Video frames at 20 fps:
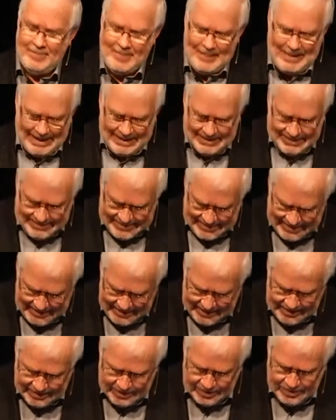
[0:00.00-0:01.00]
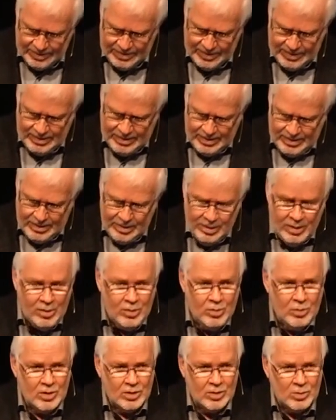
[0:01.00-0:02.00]
and taken
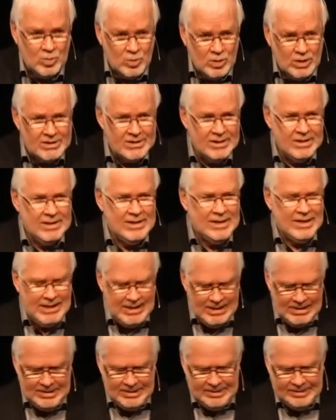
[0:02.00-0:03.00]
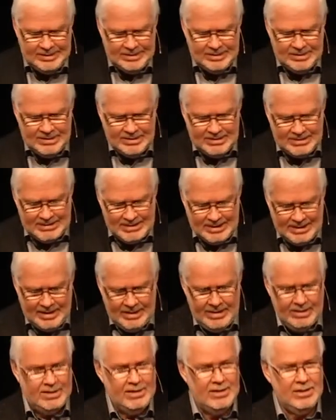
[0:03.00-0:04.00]
what wasn't his to
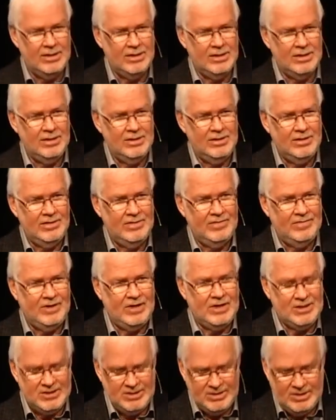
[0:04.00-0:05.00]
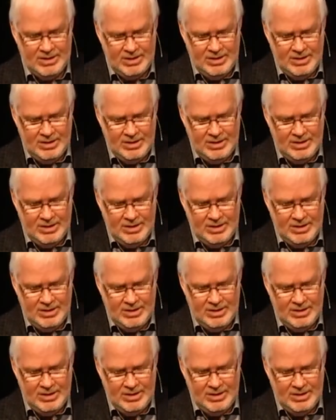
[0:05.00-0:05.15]
take. First